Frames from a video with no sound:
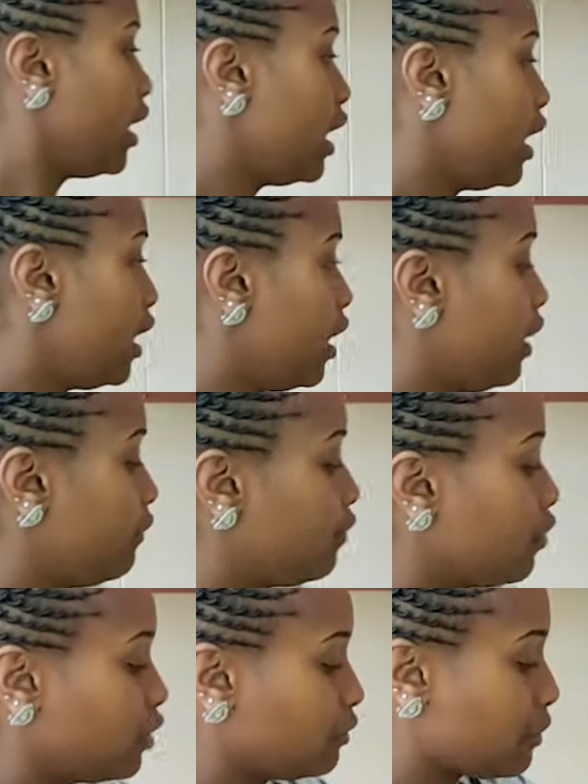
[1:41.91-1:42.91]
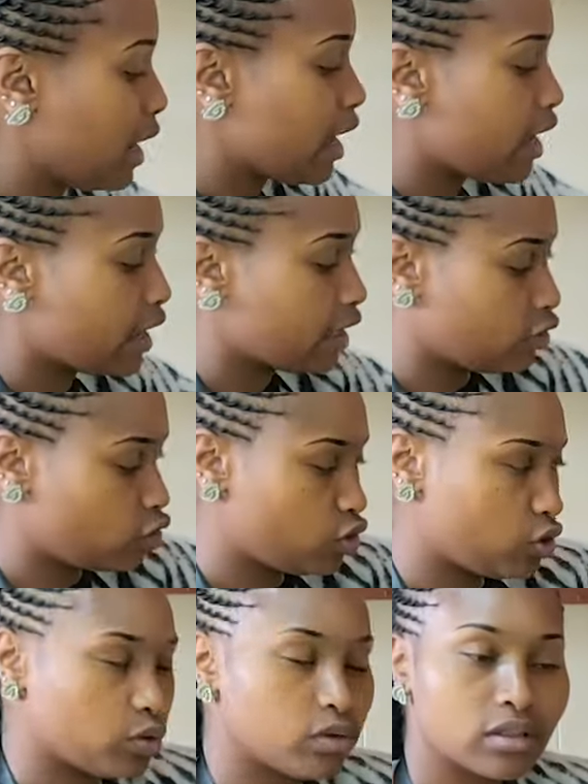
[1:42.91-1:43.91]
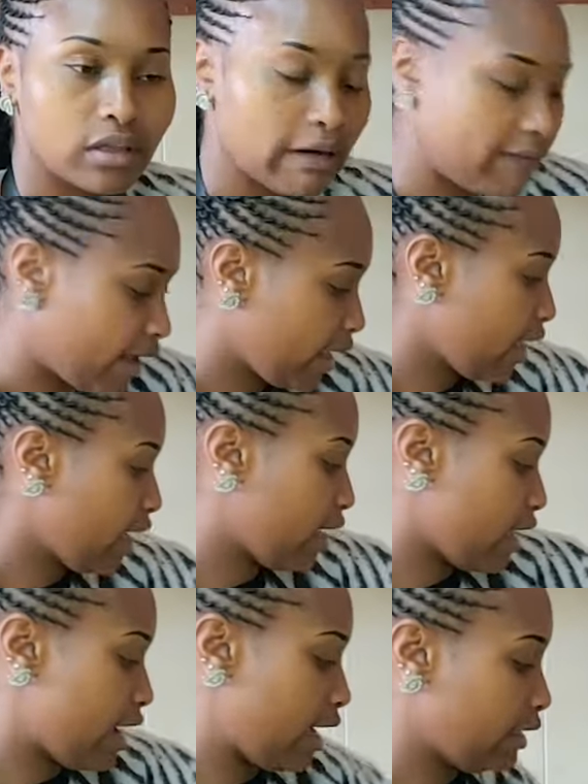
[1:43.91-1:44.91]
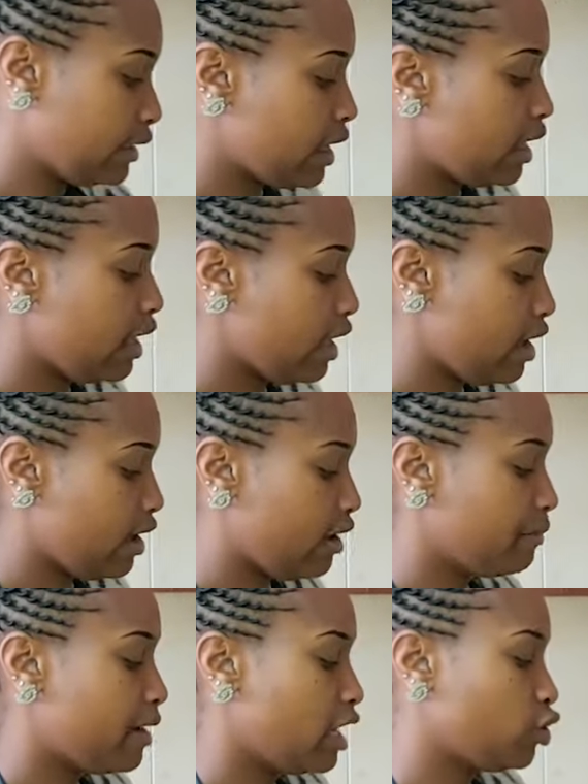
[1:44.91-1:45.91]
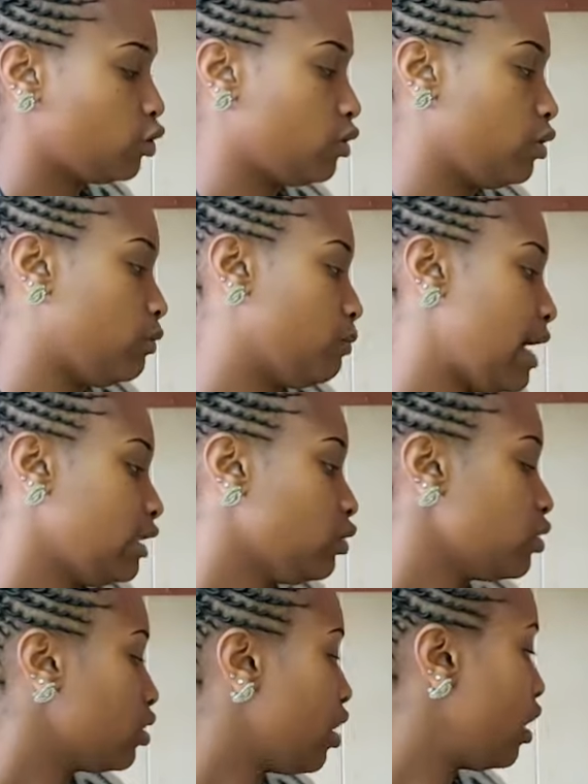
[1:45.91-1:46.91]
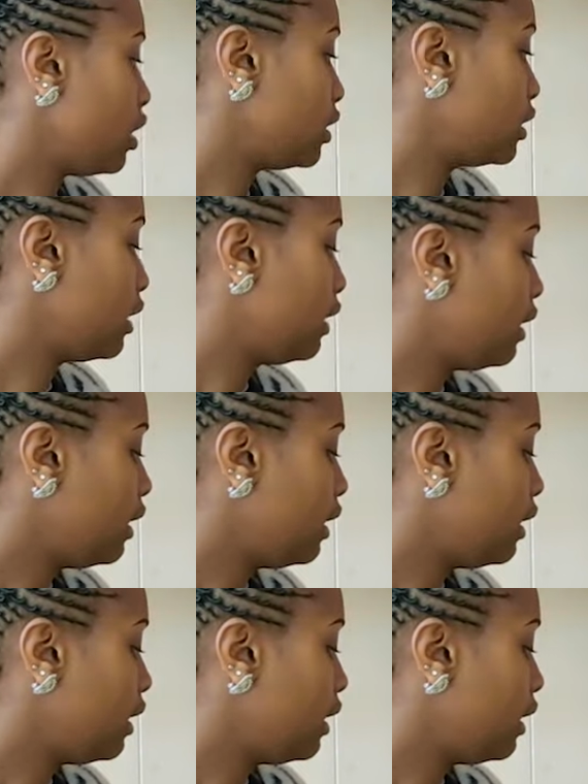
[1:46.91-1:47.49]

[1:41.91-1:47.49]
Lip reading: I've got my juice over here guys, my tomato sauce,